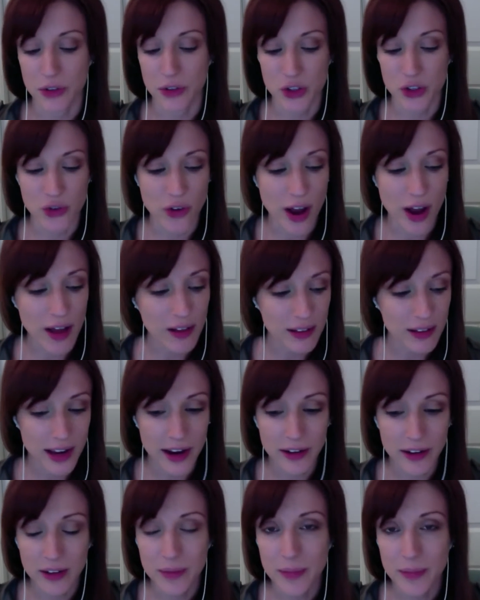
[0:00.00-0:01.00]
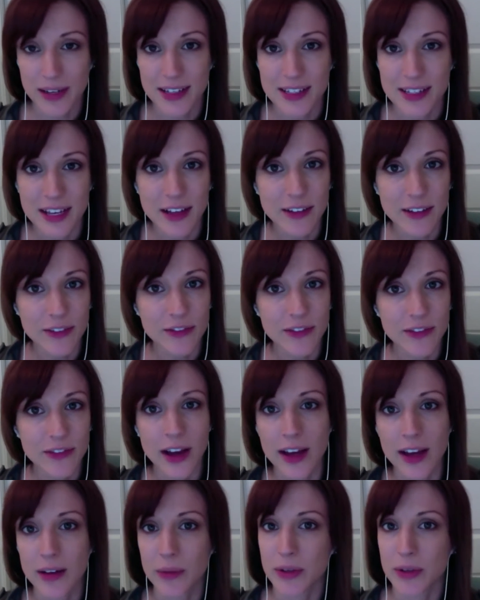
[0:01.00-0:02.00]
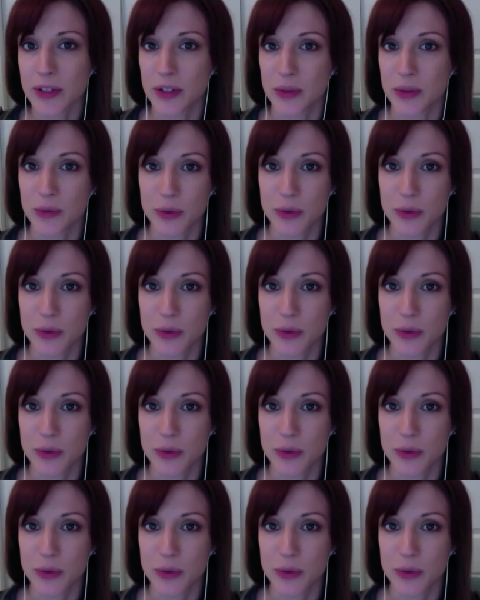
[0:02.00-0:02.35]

trial and errored myself. I went to